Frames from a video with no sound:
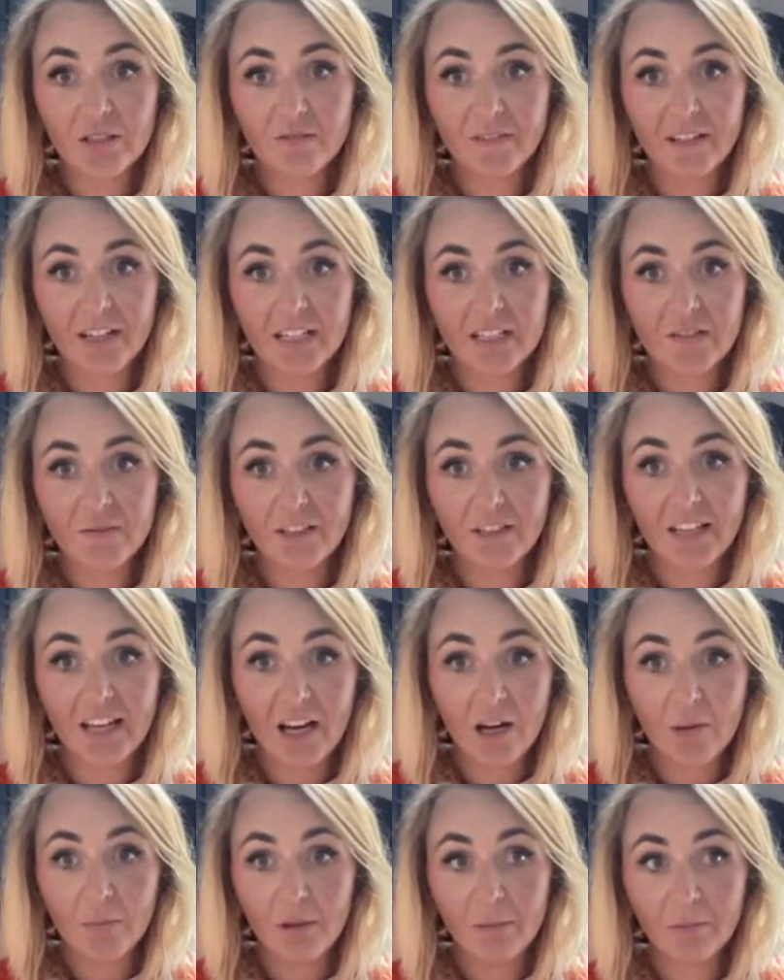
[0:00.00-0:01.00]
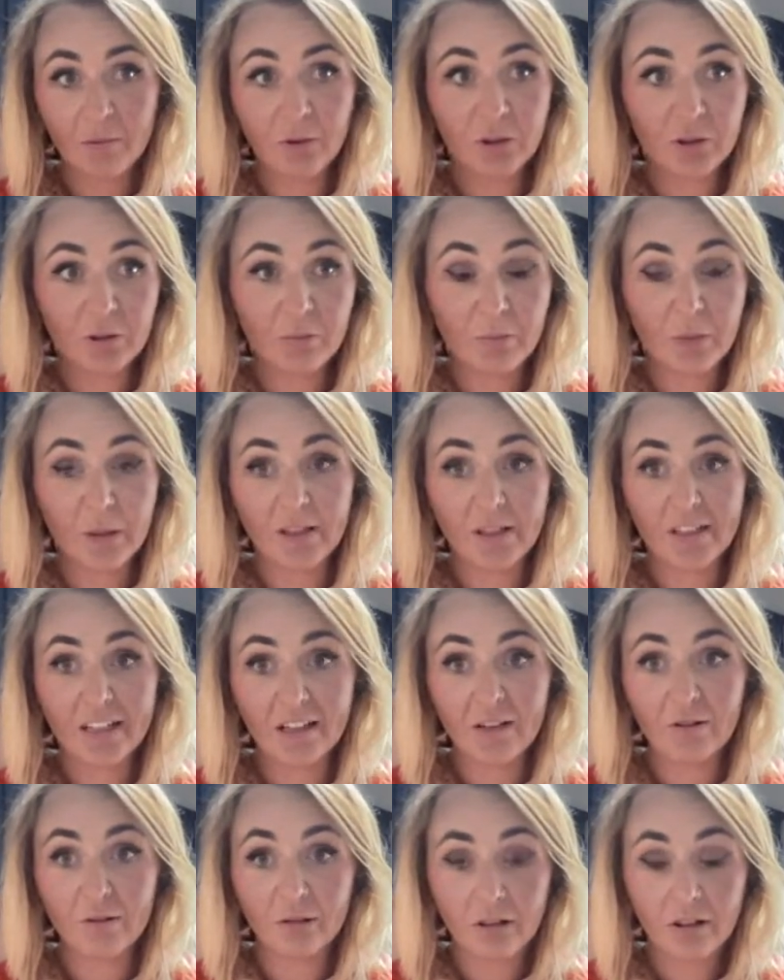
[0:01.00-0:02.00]
effectively? Are people going to burn
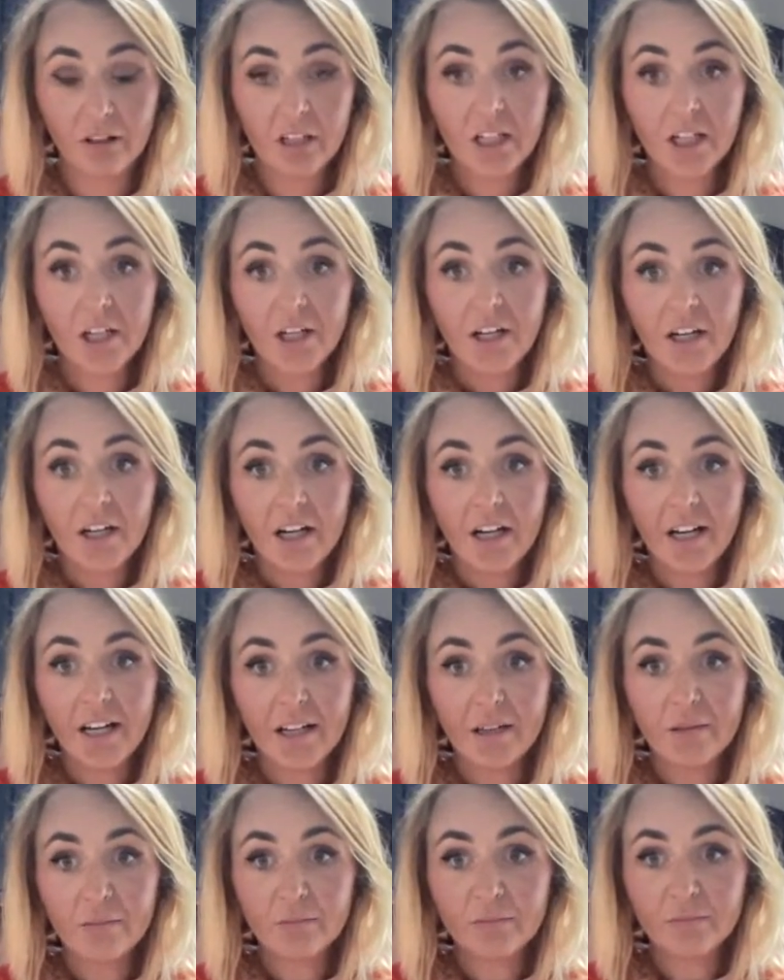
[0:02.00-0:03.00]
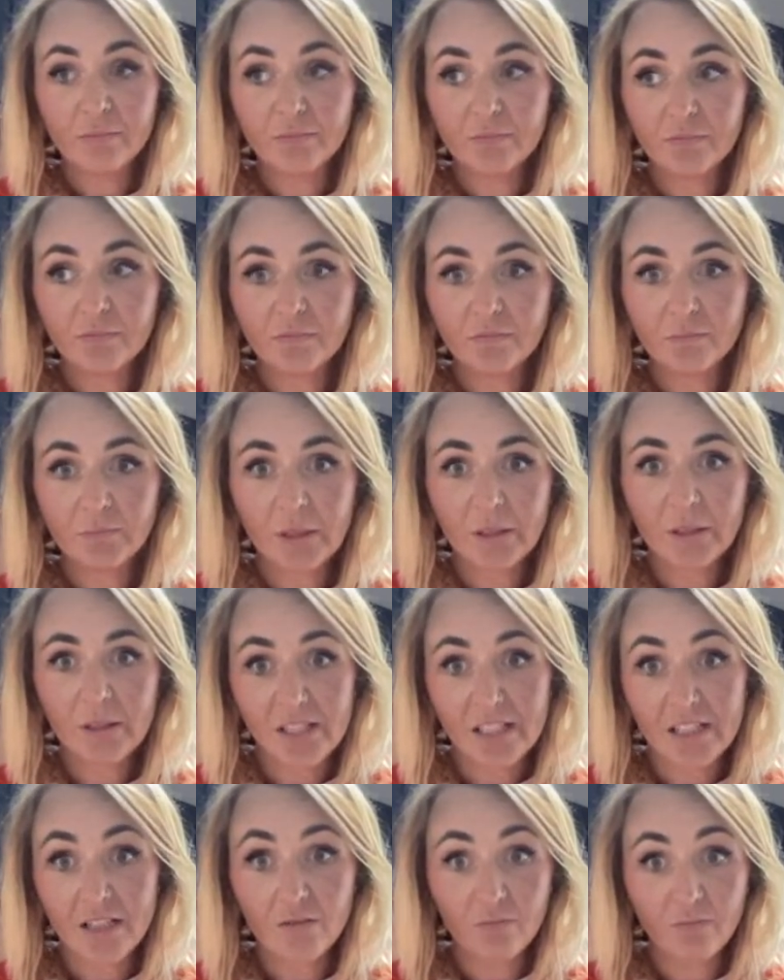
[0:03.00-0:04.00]
out?
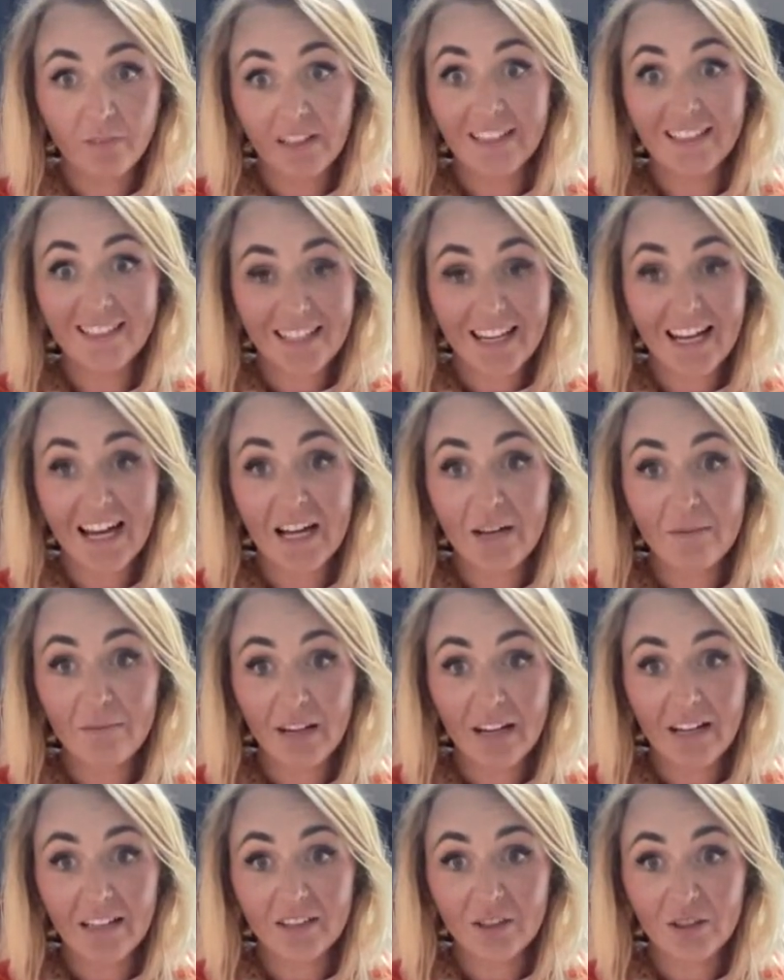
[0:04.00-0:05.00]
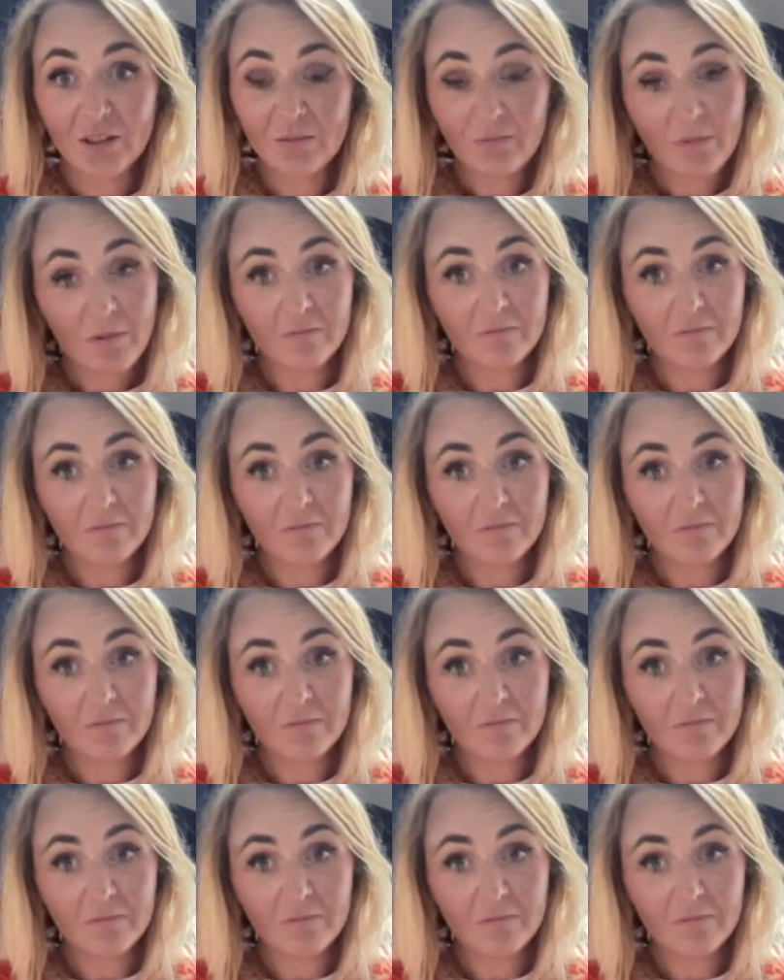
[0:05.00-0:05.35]
Because it's really time intensive